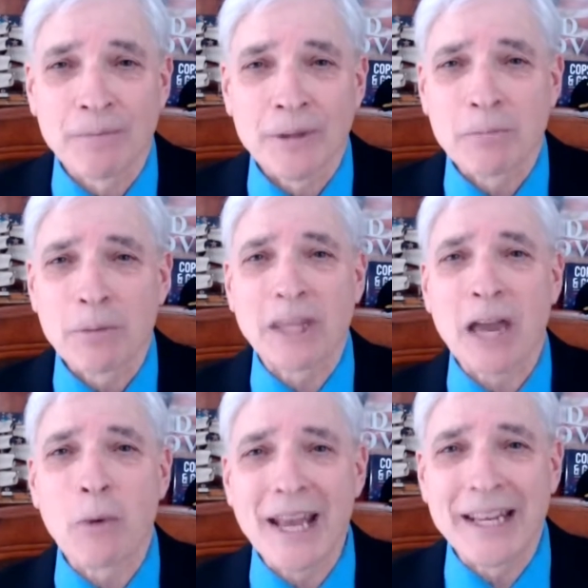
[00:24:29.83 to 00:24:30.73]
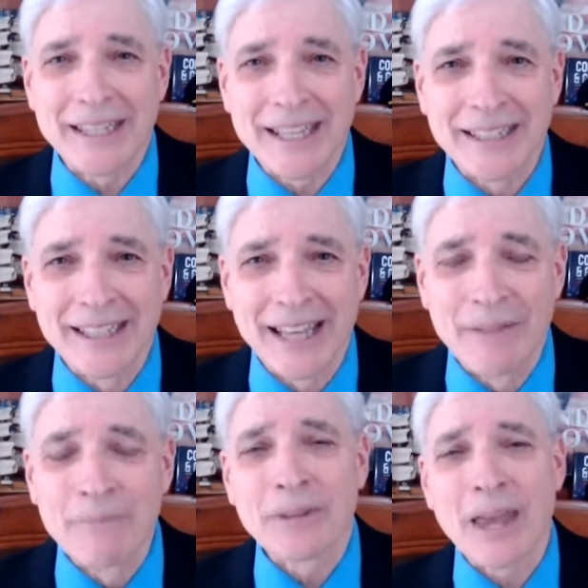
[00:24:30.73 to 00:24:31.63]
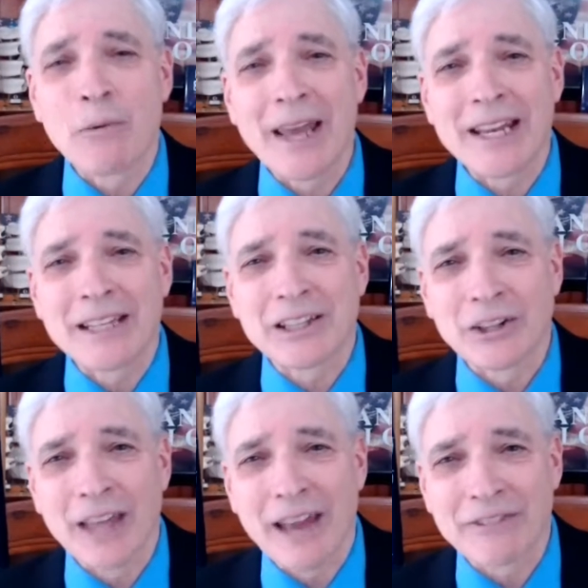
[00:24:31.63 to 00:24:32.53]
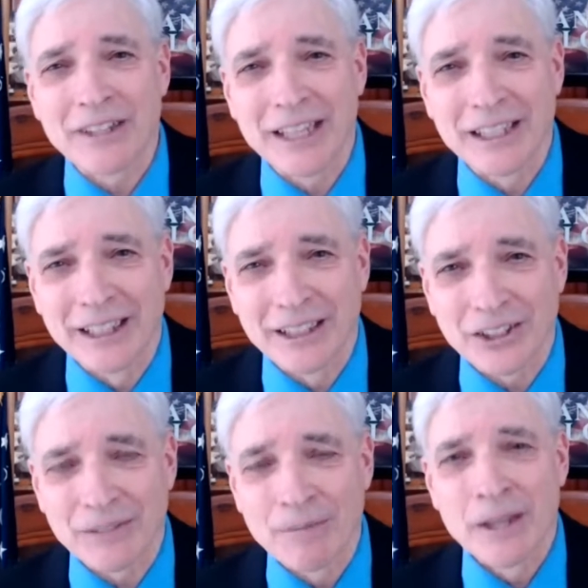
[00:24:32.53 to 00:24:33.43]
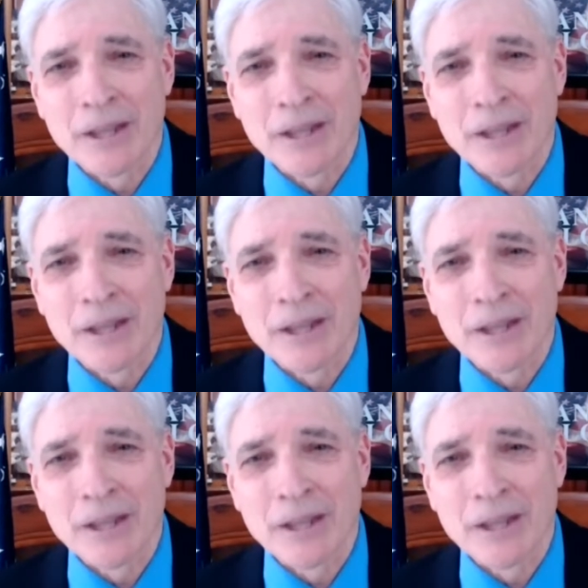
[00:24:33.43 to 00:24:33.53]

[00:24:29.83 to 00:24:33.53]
But they waited, didn't they? They waited till after the election.